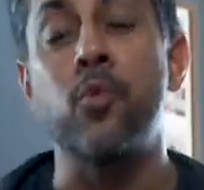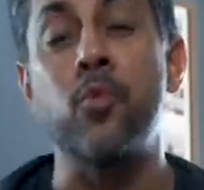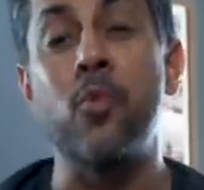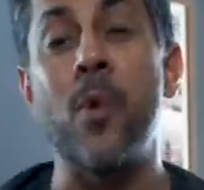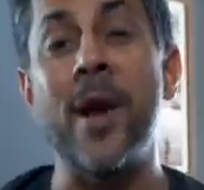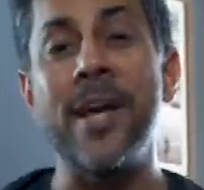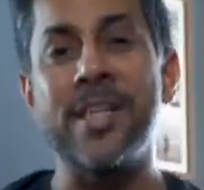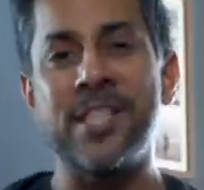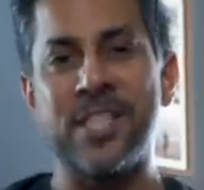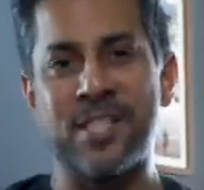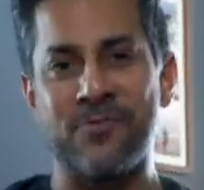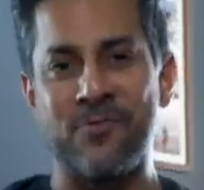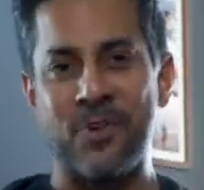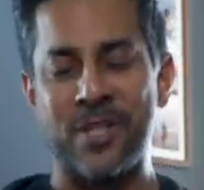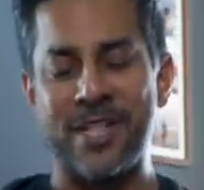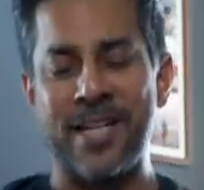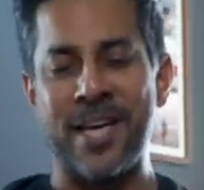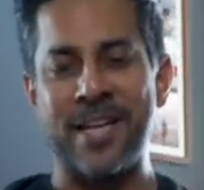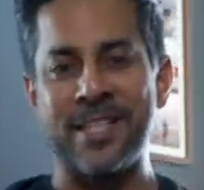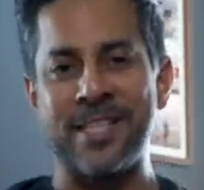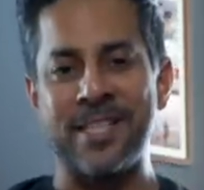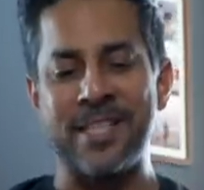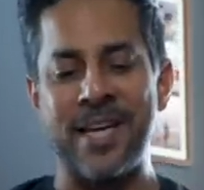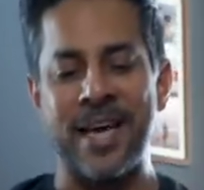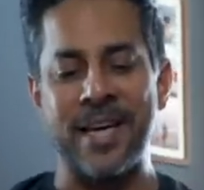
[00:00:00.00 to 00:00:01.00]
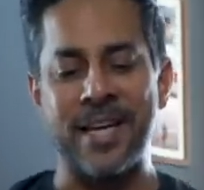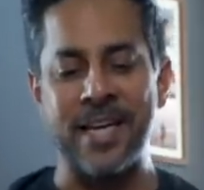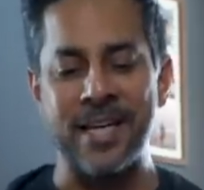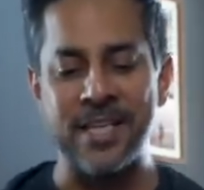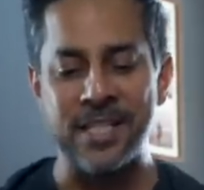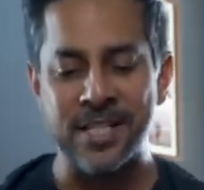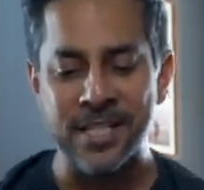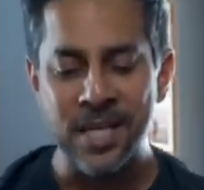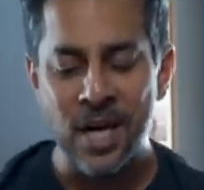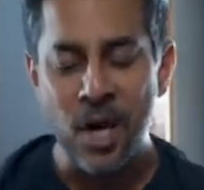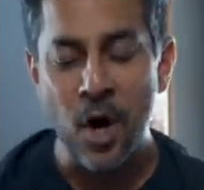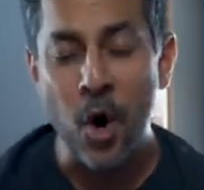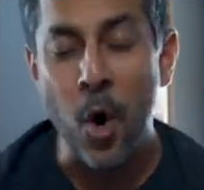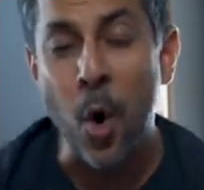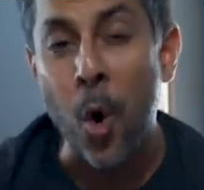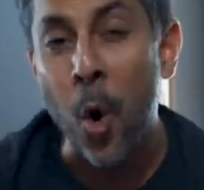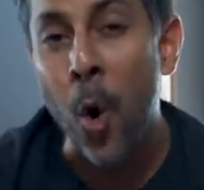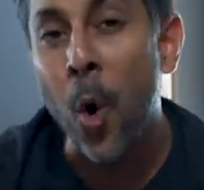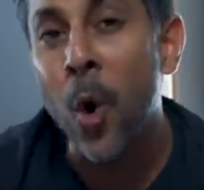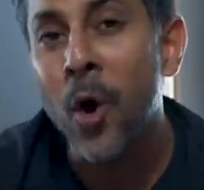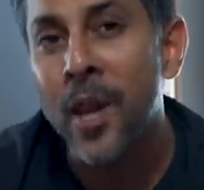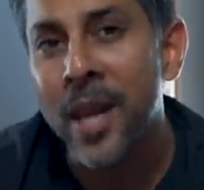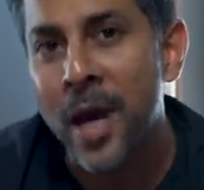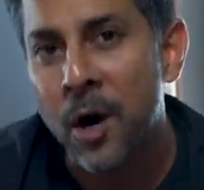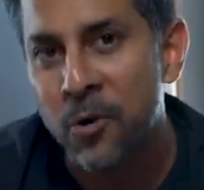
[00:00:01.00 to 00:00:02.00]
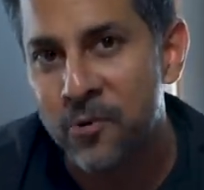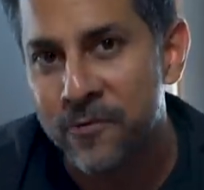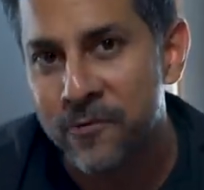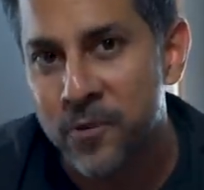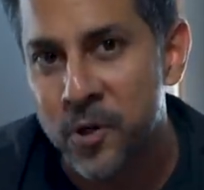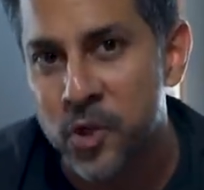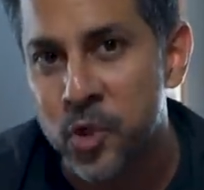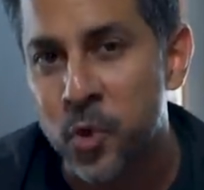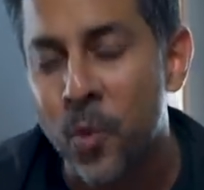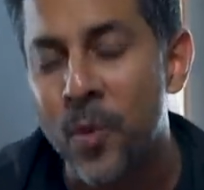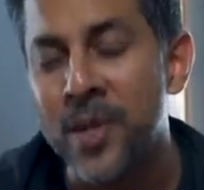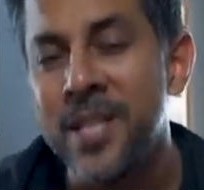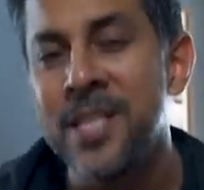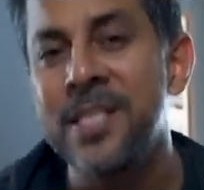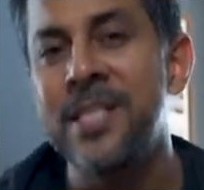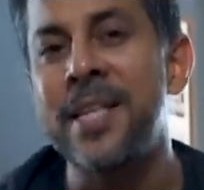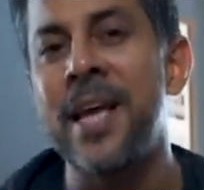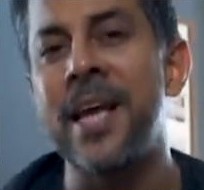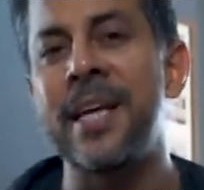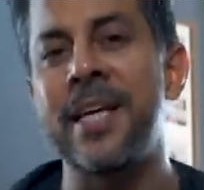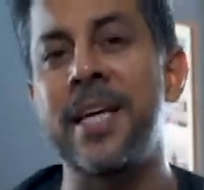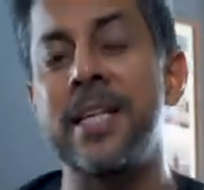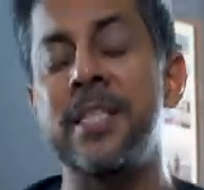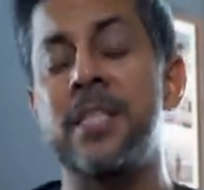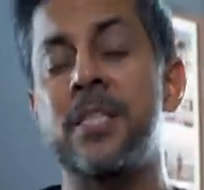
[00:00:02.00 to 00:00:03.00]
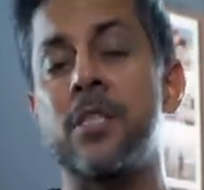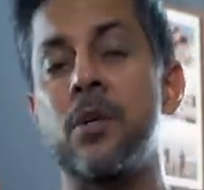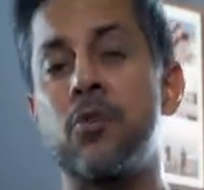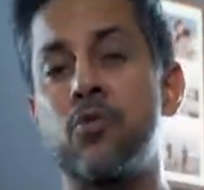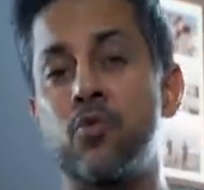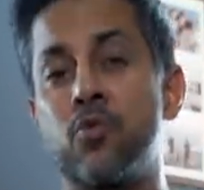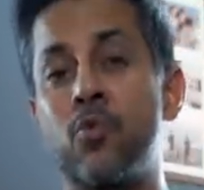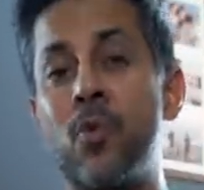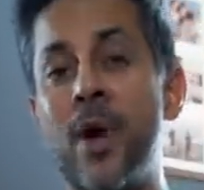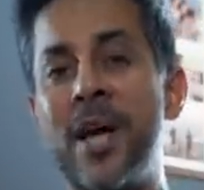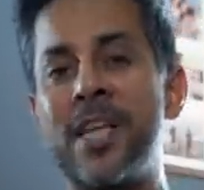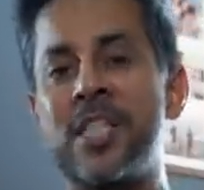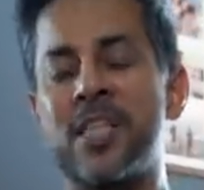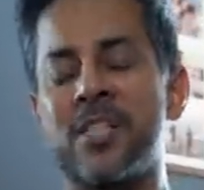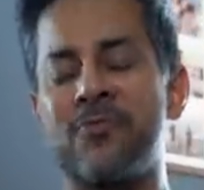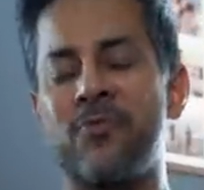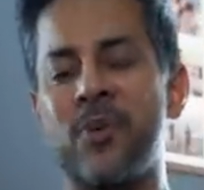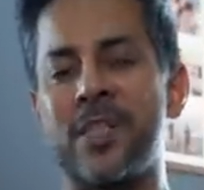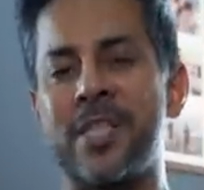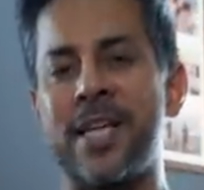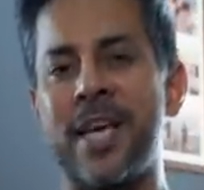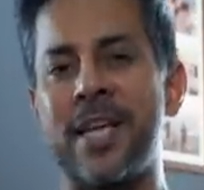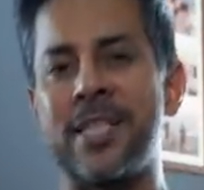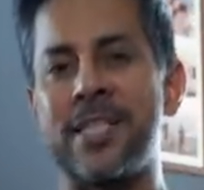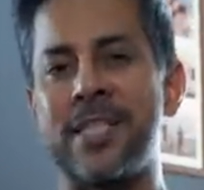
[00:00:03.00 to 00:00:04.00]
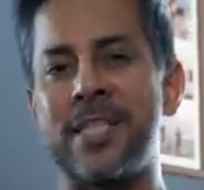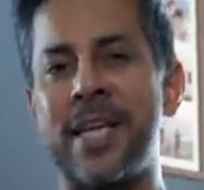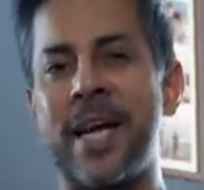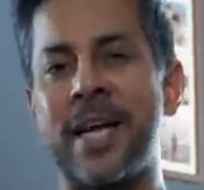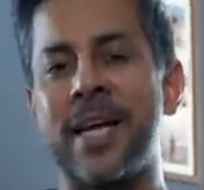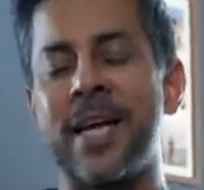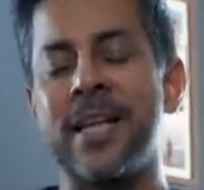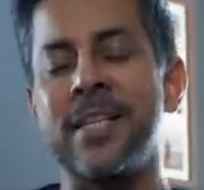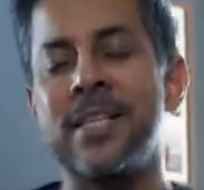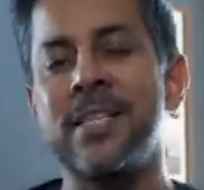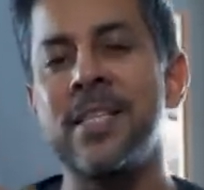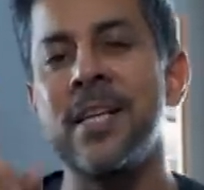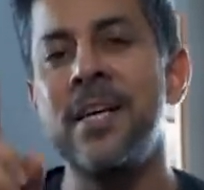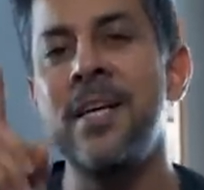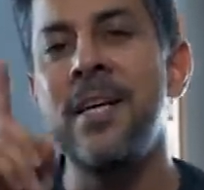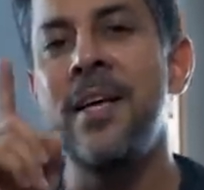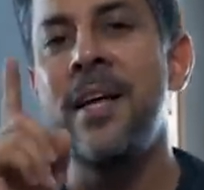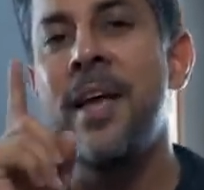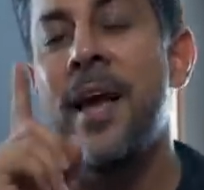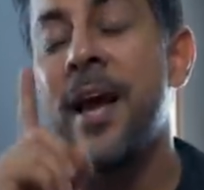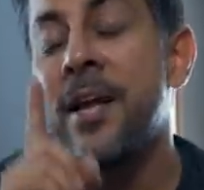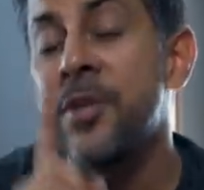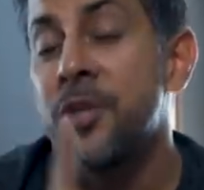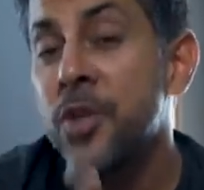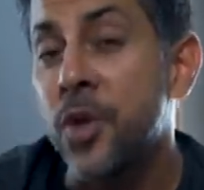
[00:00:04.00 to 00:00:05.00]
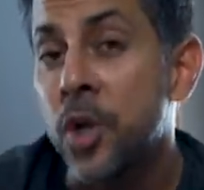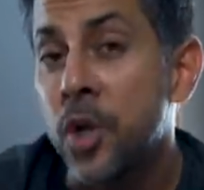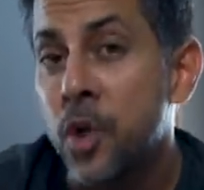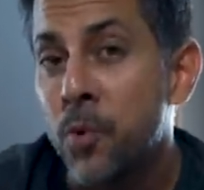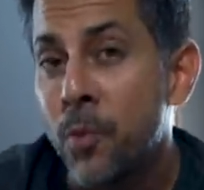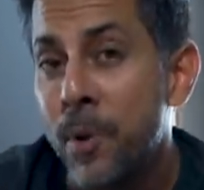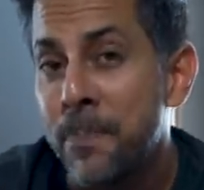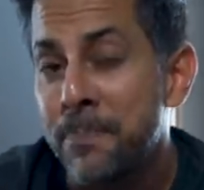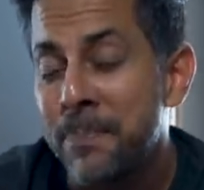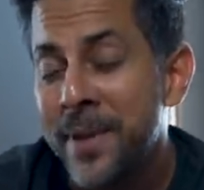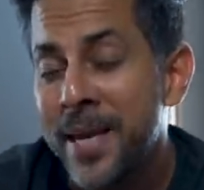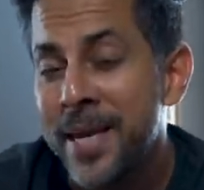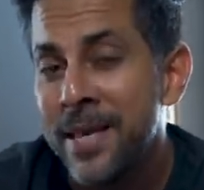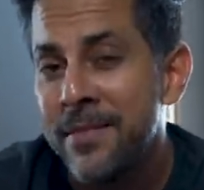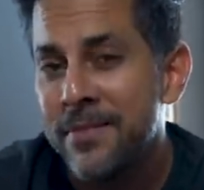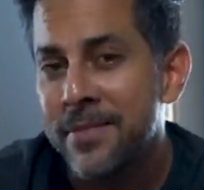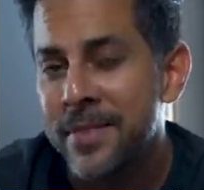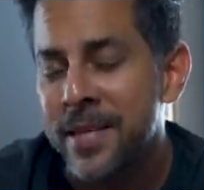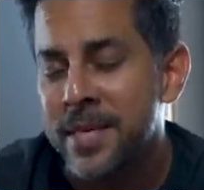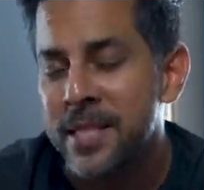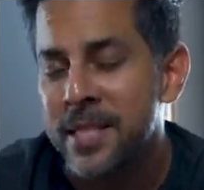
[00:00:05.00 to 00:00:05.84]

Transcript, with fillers: rest for 10 seconds, all out for 20 seconds, rest for 10 seconds, and you're going to repeat